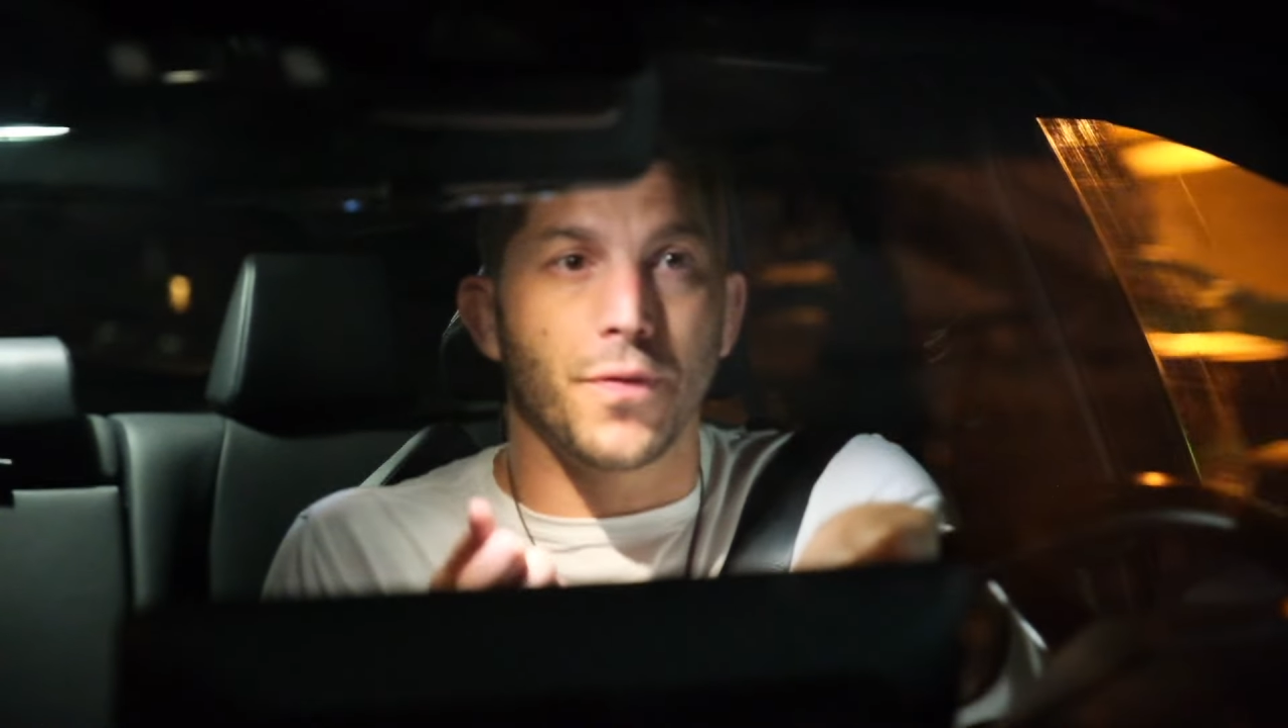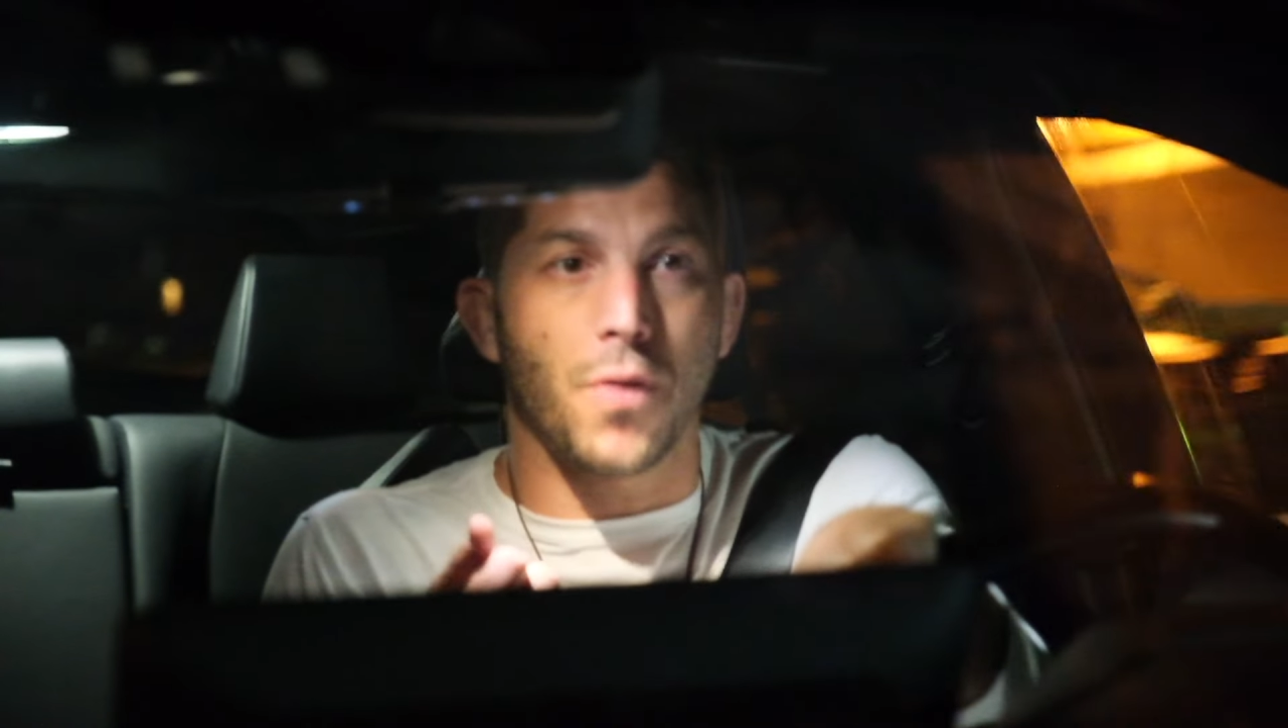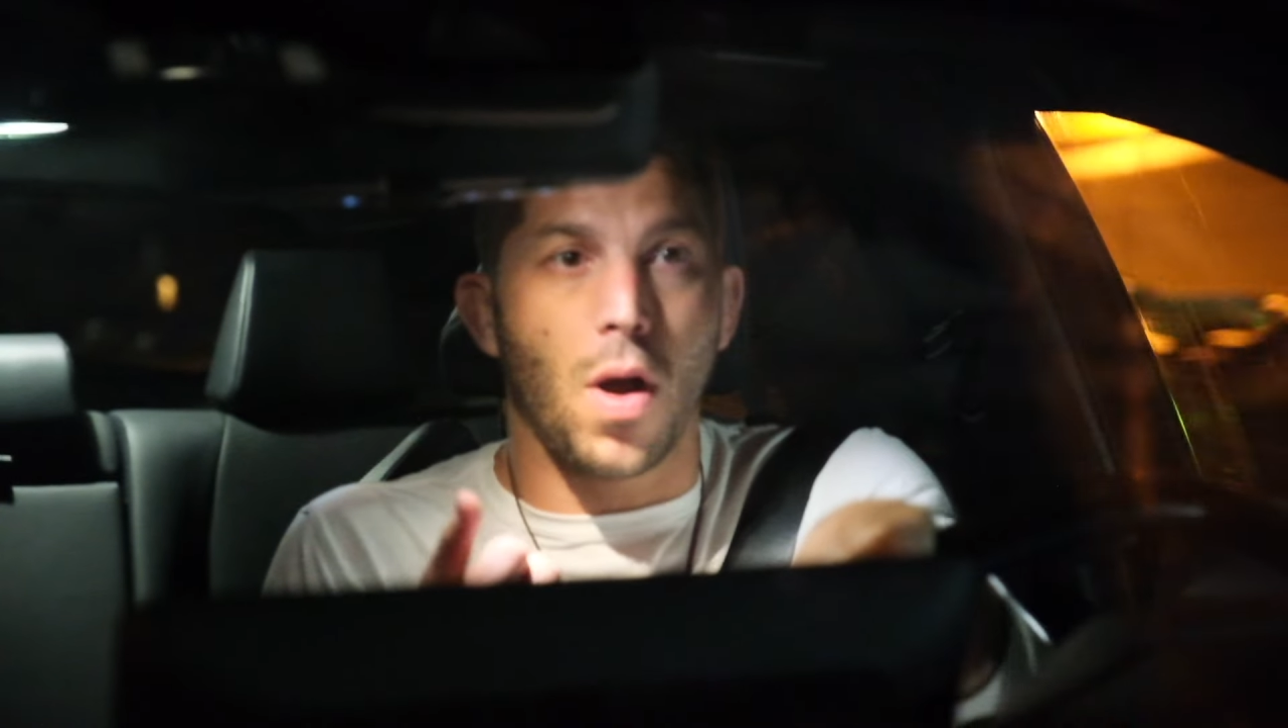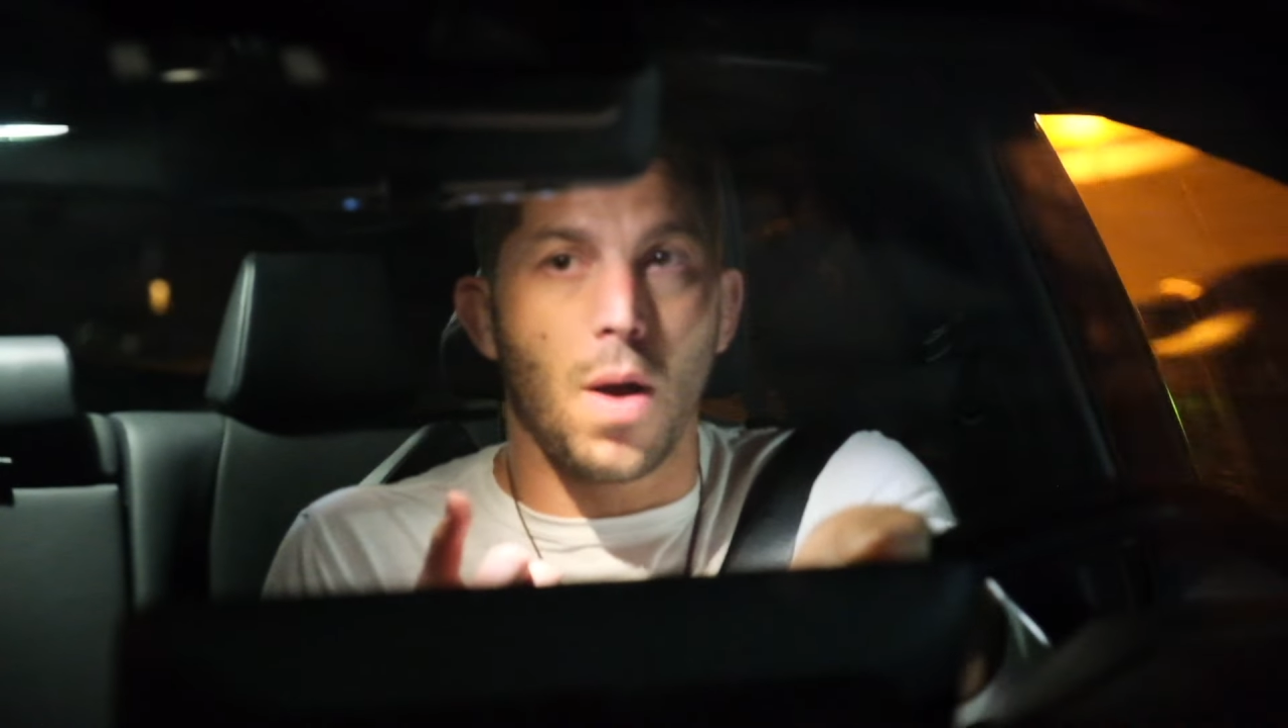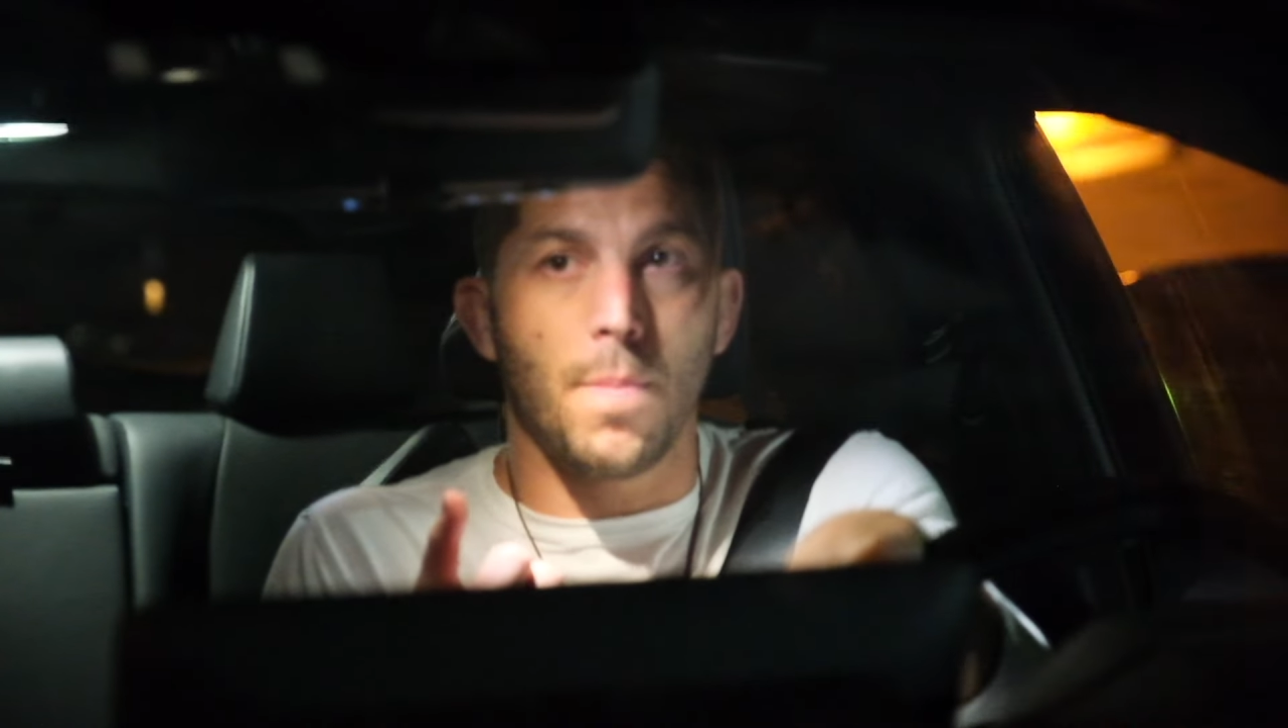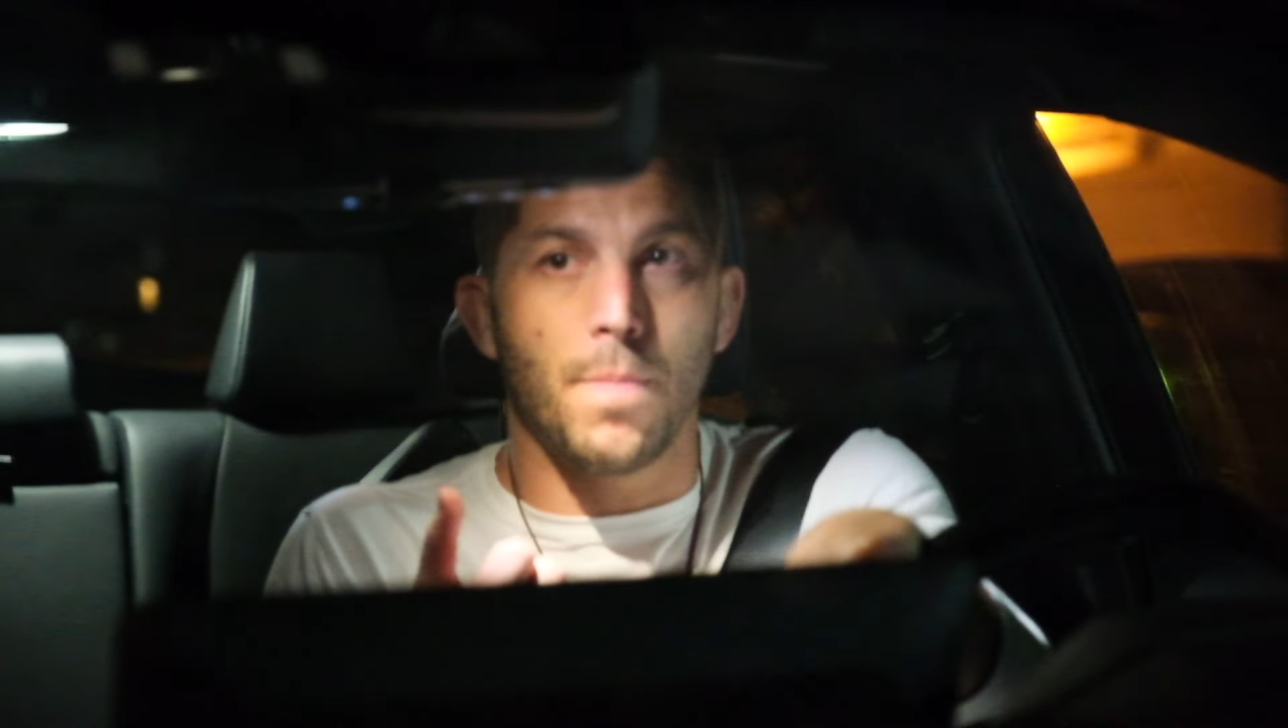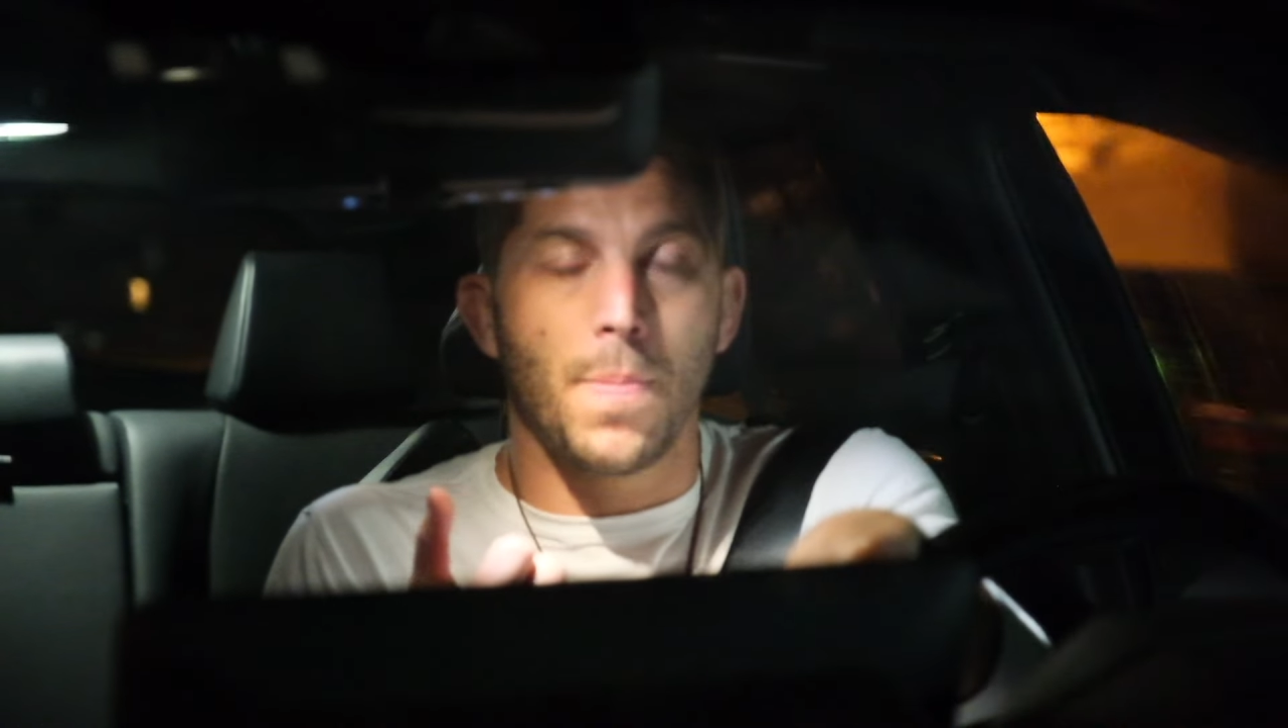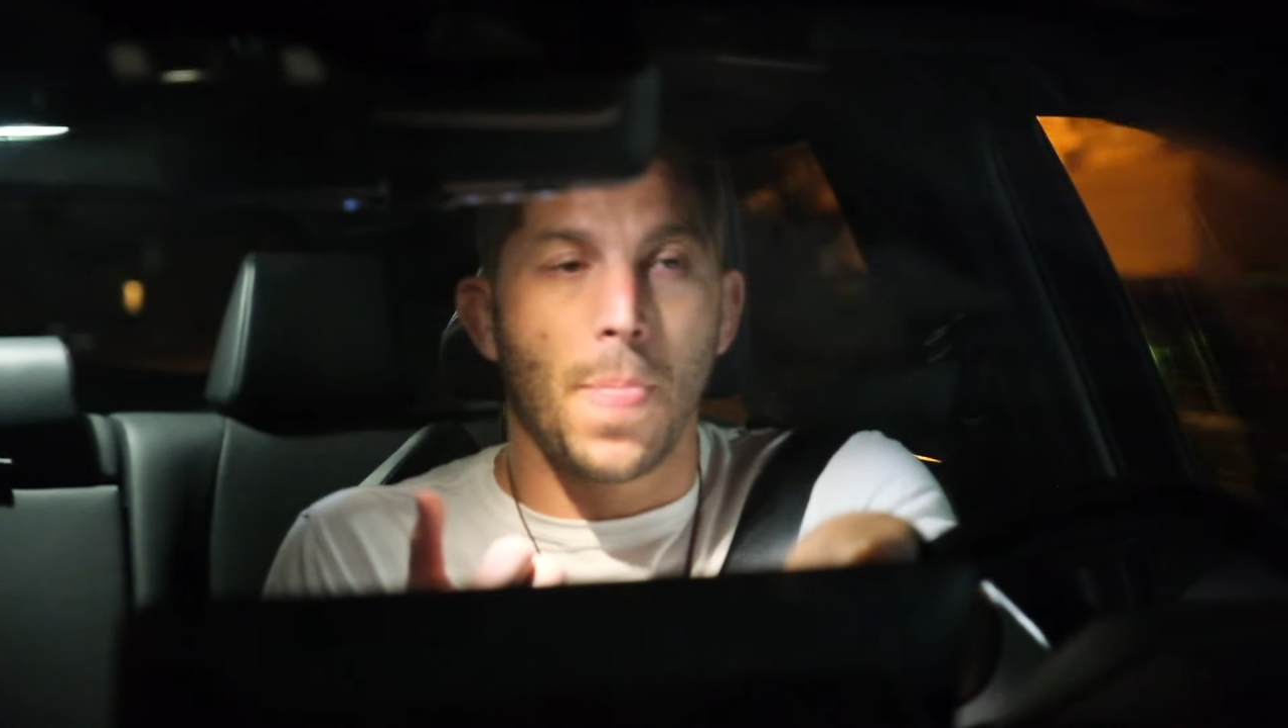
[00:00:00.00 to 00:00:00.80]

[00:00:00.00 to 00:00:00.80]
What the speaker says: from